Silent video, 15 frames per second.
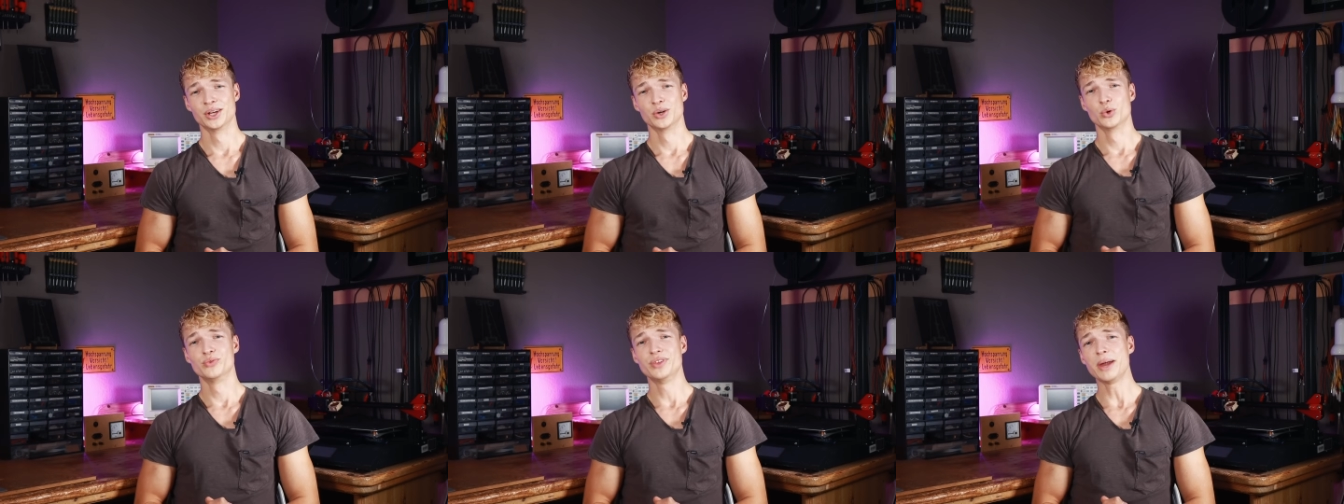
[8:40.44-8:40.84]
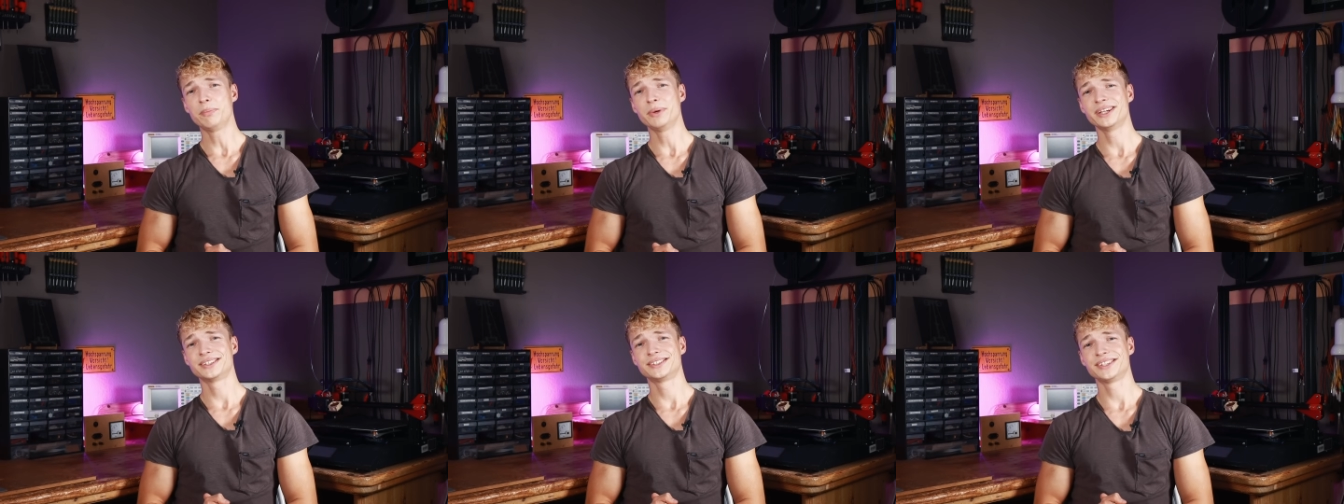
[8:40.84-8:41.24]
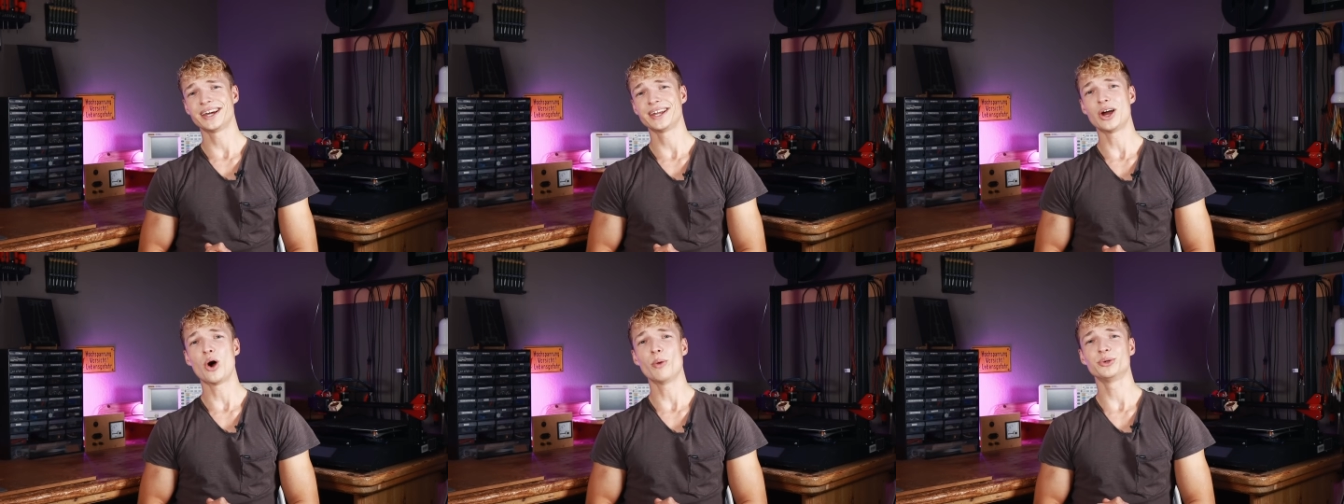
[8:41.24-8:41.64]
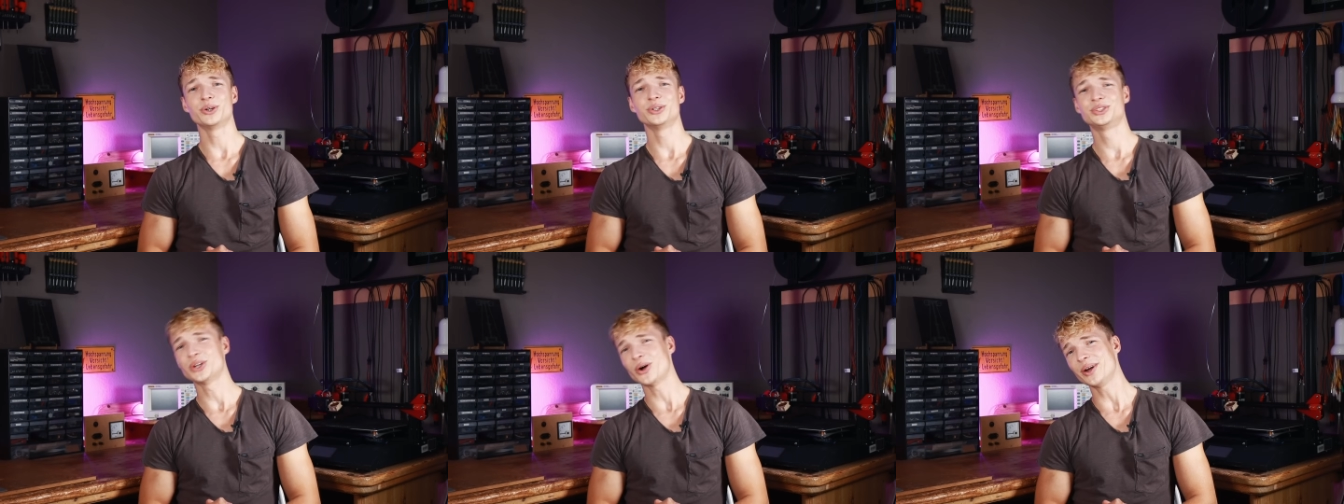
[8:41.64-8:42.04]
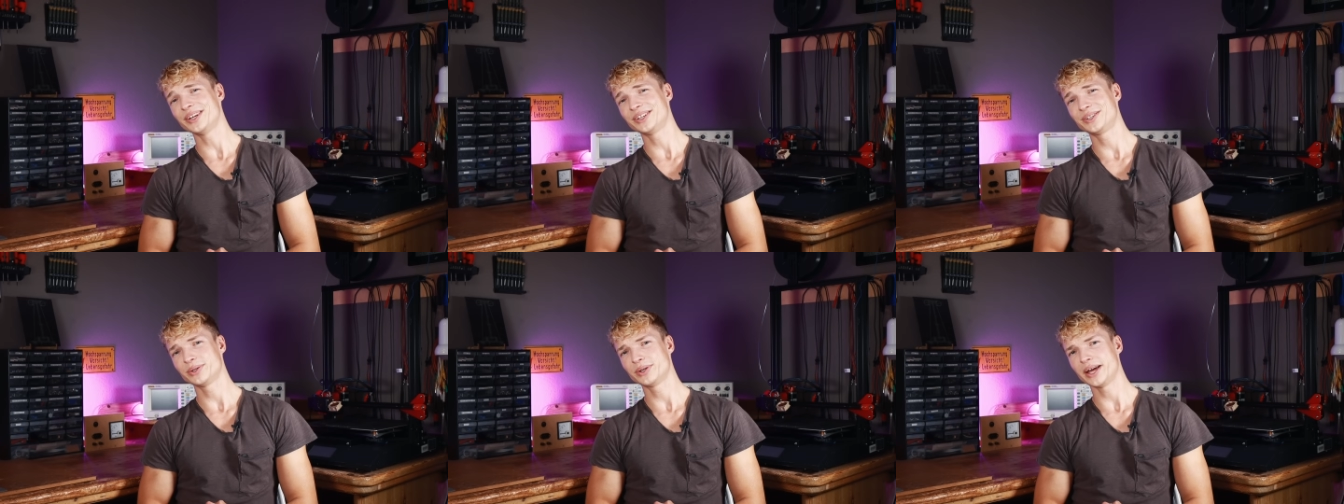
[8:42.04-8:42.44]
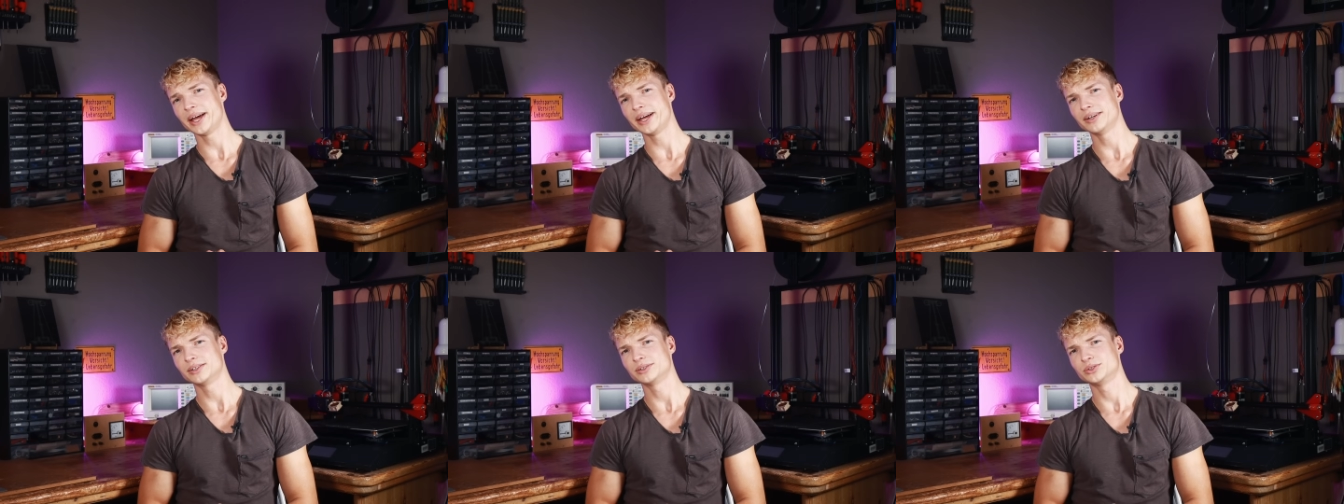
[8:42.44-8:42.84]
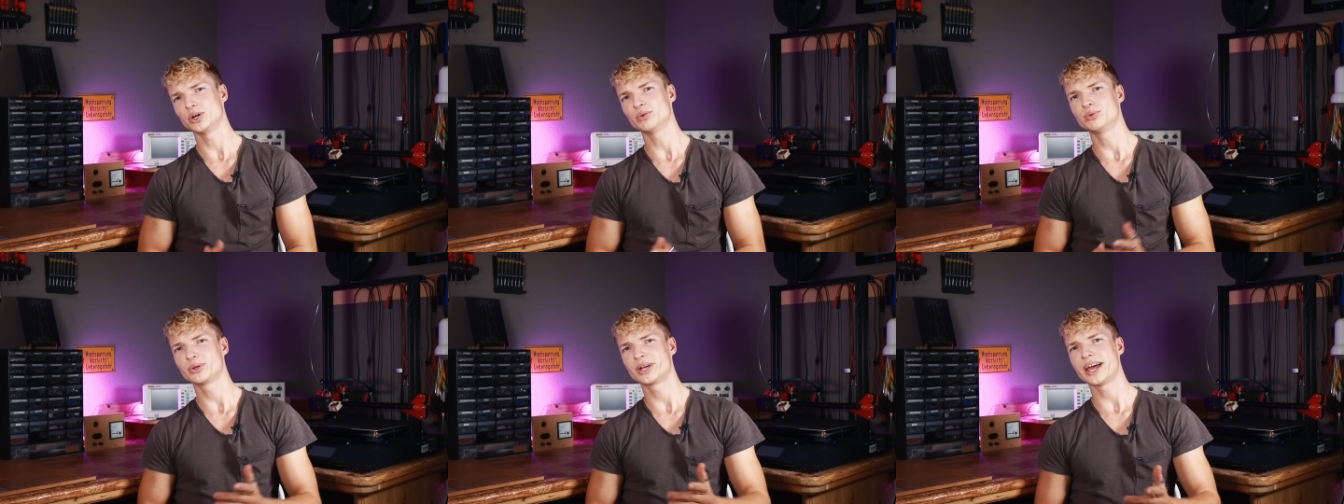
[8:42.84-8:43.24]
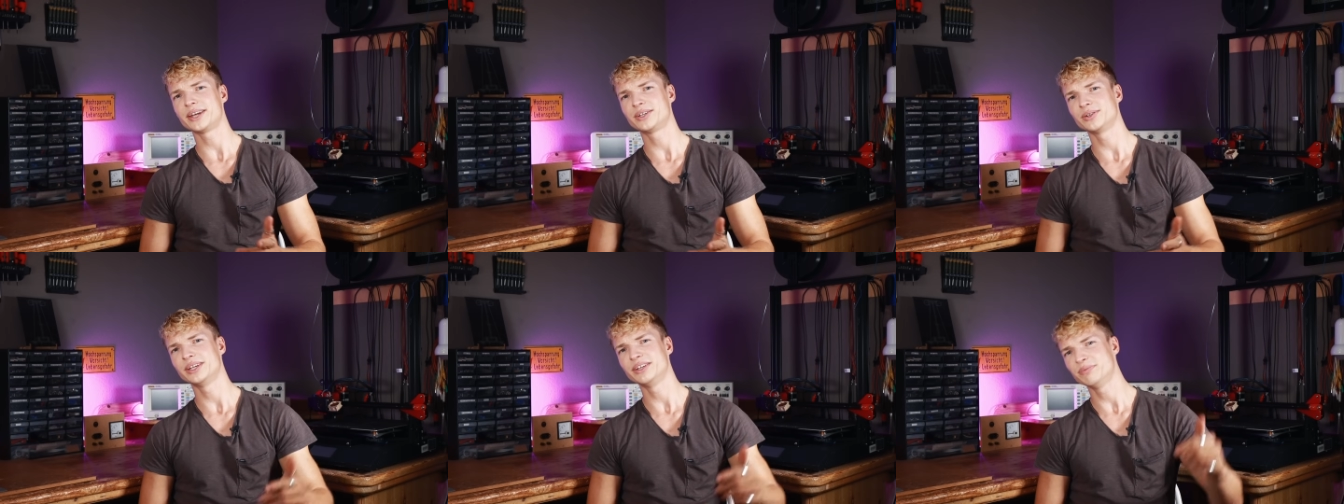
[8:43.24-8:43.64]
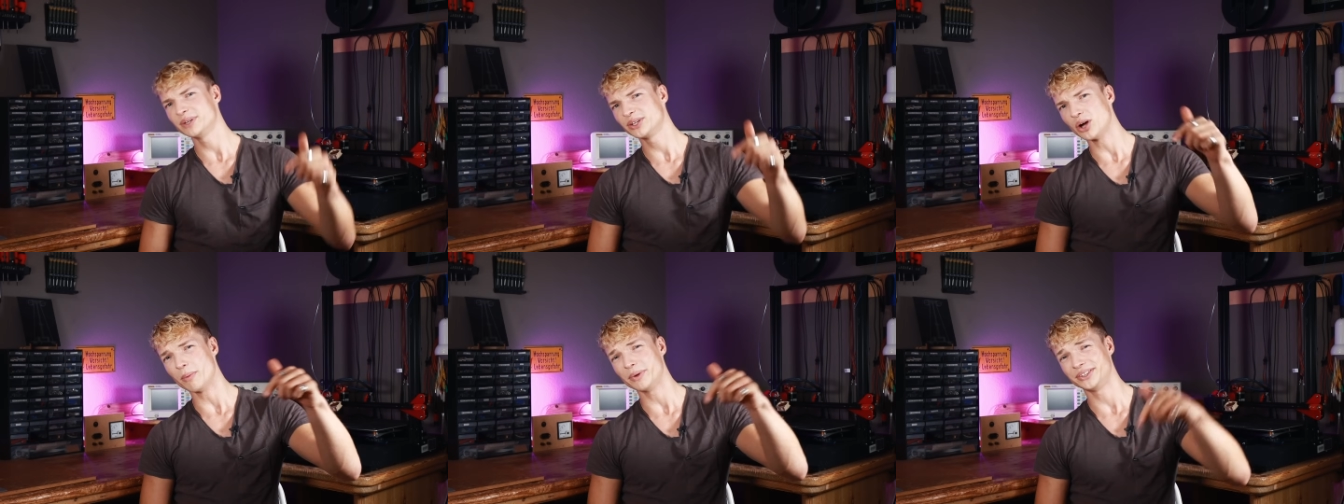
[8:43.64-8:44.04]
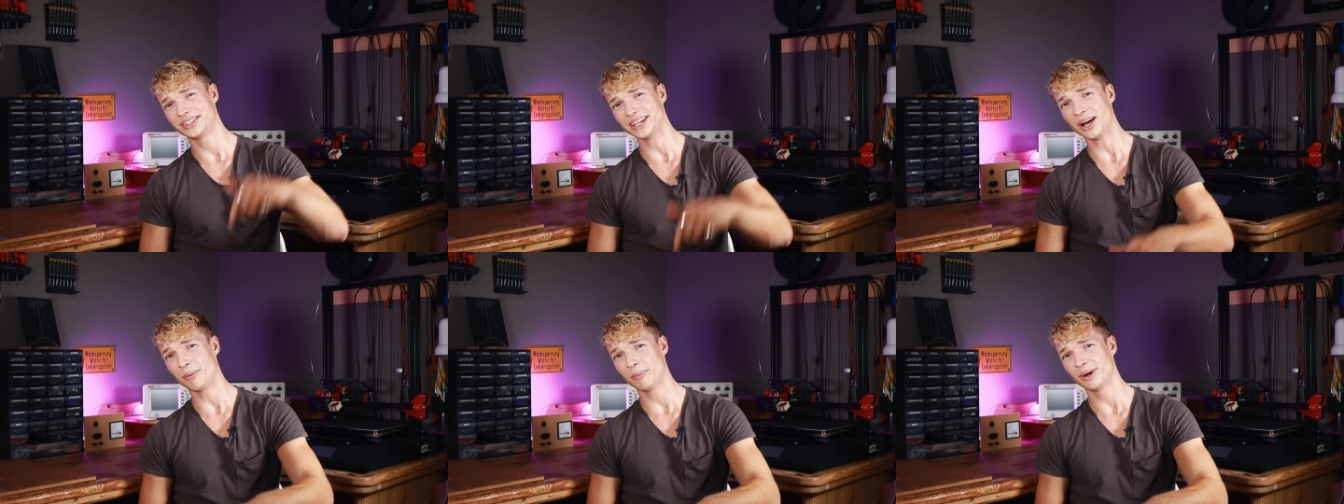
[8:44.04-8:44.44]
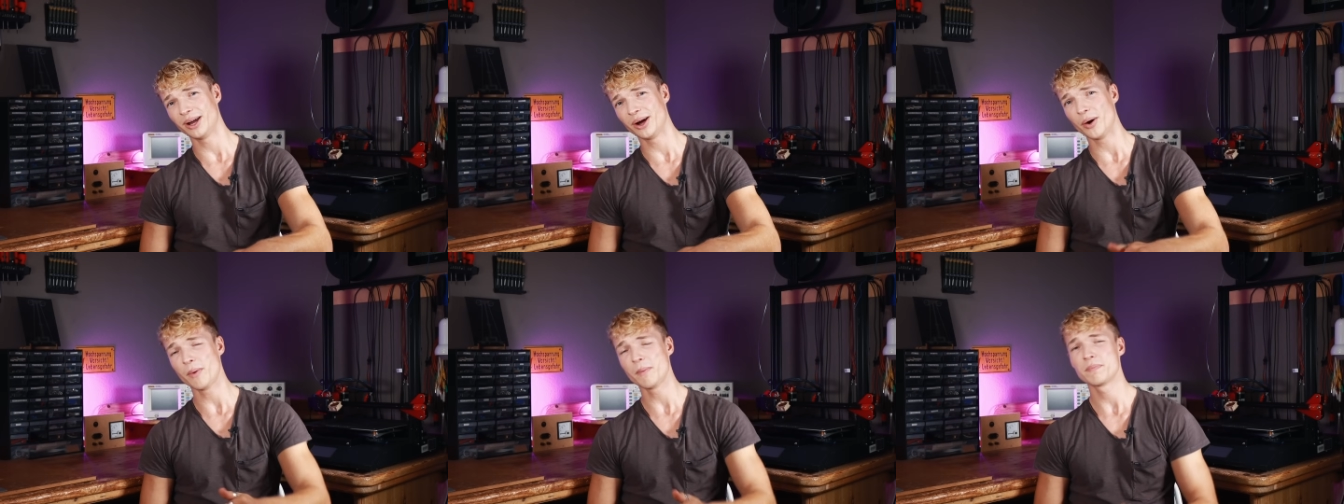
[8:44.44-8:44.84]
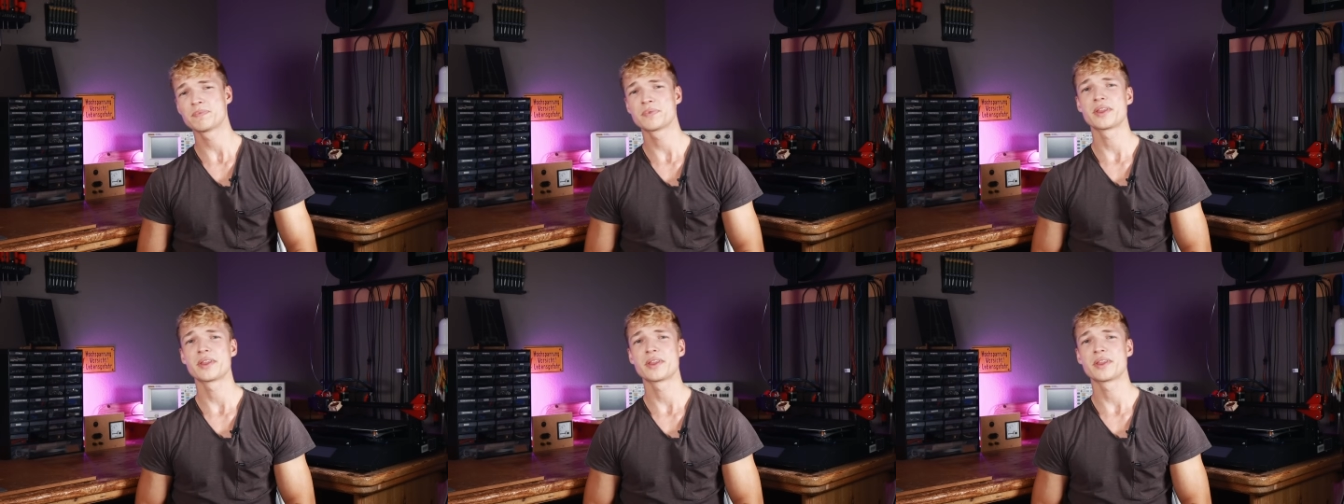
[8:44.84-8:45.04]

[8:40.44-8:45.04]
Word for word: With that being said, I hope you enjoyed it today. Don't forget to leave me a comment down below.